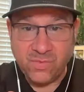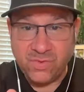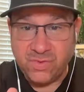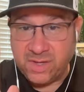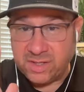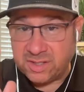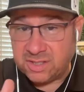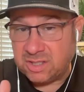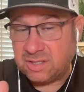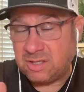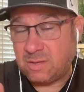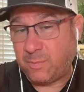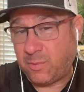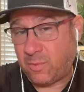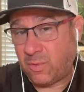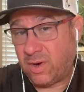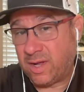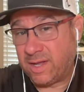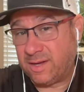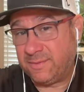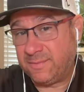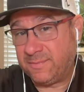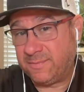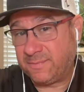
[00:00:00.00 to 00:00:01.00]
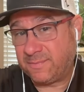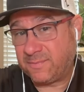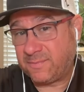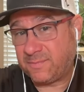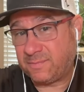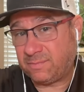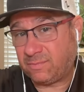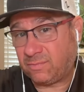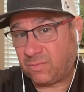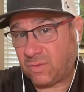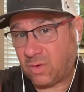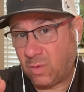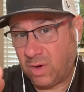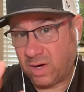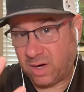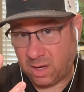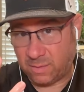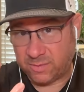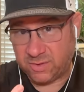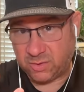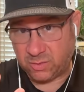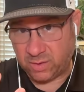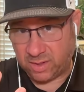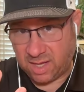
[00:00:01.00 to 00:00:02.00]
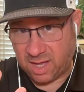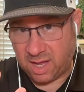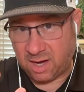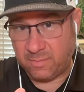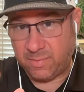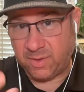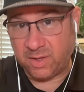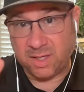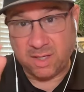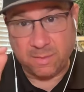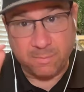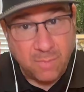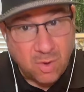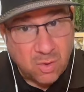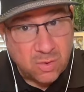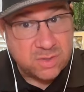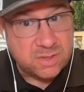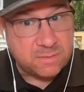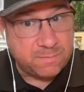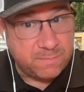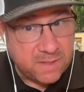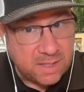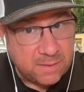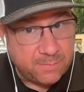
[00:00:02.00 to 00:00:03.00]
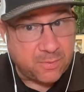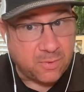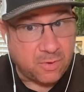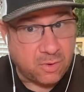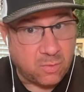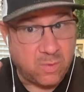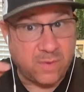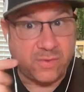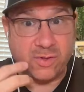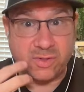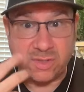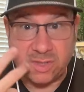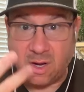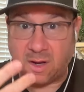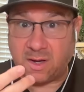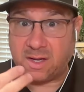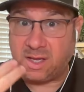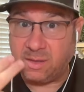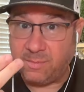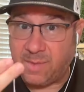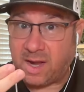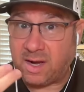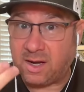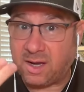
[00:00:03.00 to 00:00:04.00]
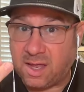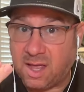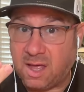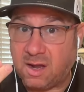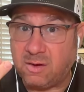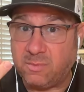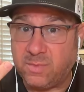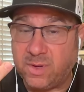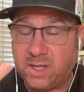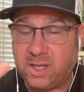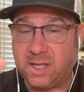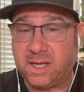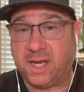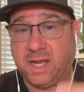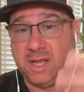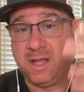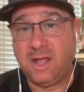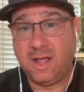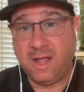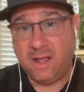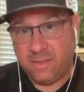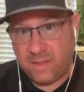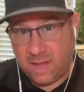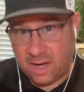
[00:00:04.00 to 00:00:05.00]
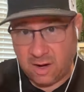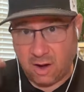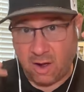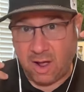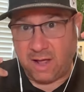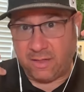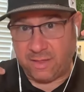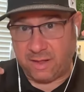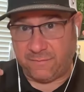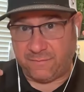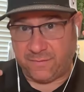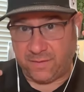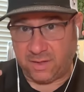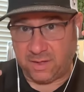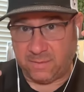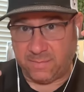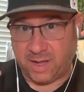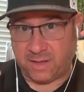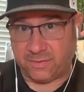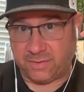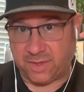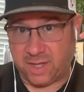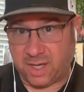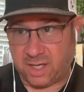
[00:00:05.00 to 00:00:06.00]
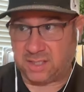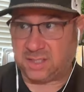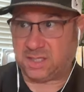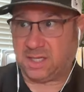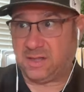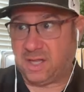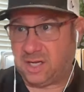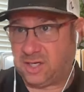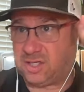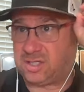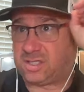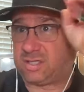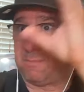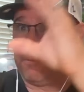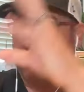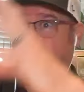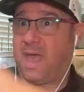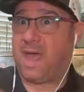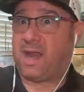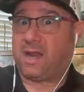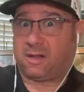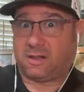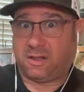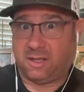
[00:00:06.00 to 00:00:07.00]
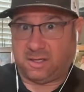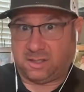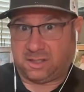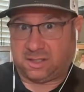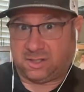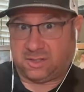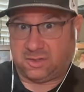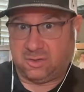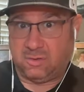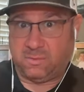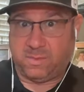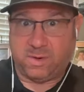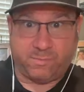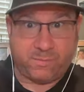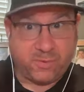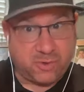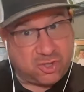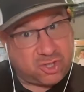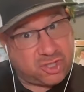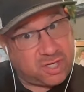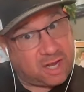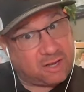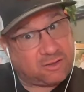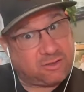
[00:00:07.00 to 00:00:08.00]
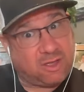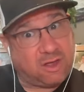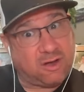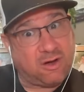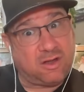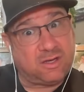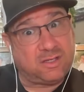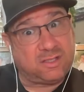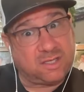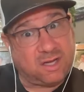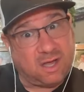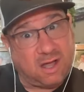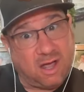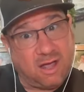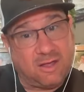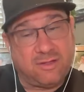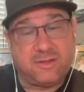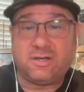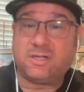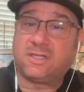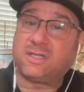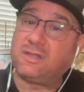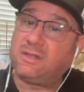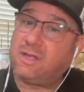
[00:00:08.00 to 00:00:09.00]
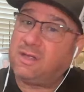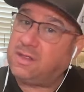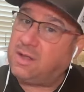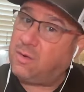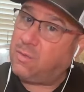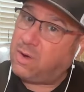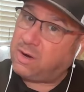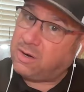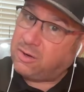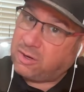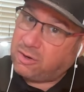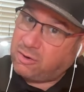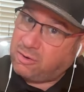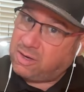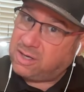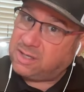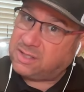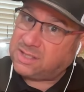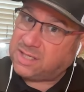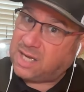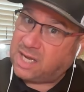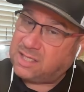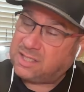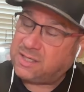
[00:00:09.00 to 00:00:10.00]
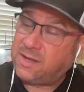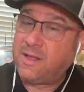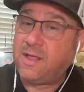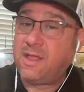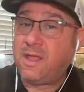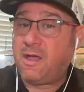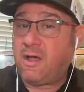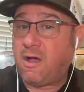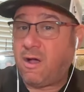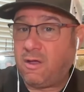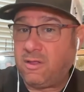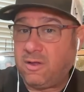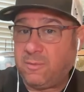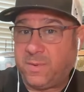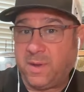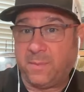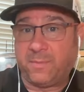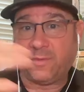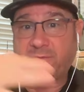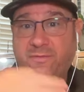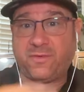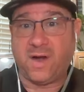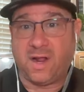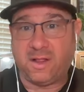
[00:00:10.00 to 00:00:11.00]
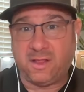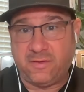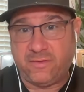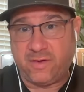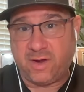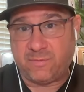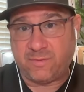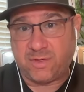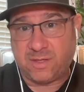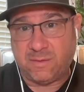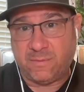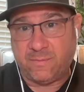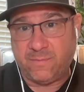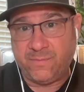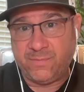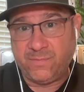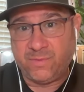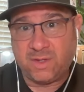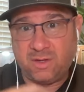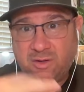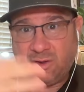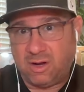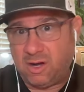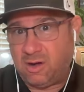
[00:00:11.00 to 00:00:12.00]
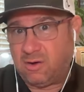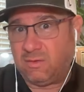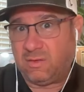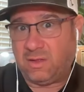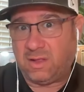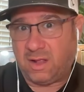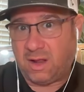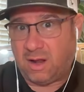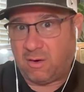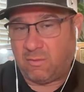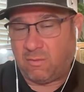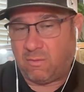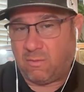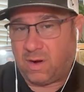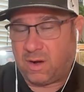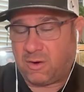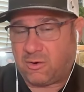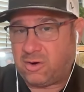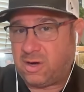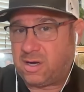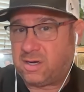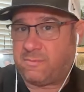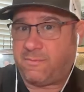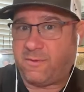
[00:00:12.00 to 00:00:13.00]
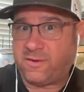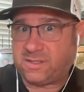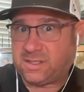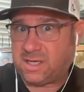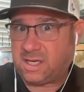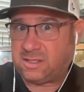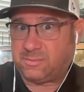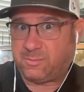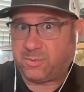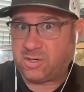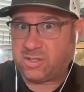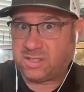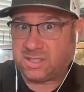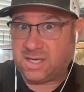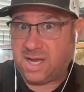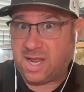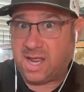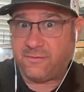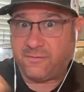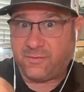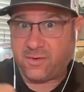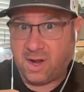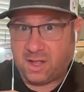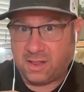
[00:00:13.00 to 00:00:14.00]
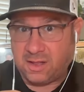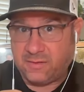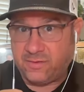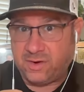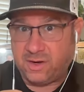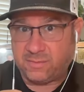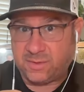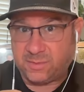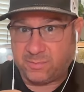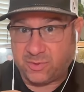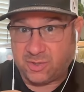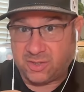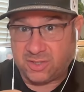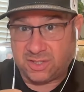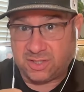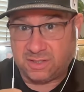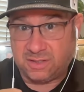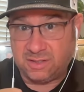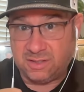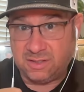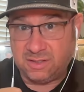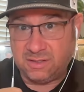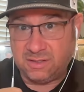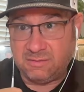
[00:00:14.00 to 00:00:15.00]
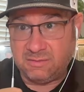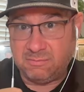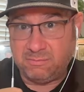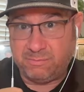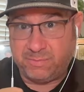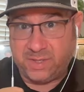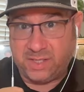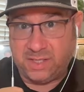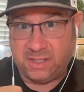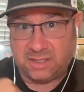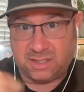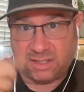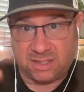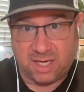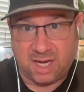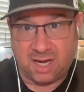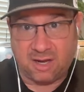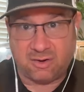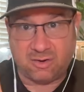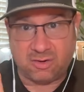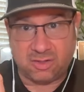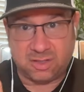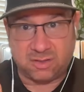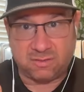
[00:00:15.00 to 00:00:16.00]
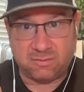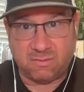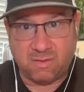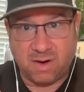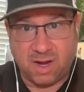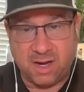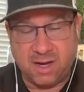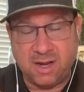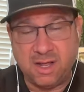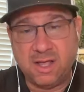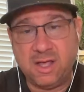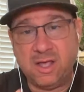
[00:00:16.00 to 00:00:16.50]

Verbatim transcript: This is the point when it comes to accountability. Most people, when they're talking about accountability, they know how they feel about things, and they just automatically assume and project that onto others. And then they want to criticize other people for not living up to, you know, I want to criticize person A for not living up to person B's standards, right?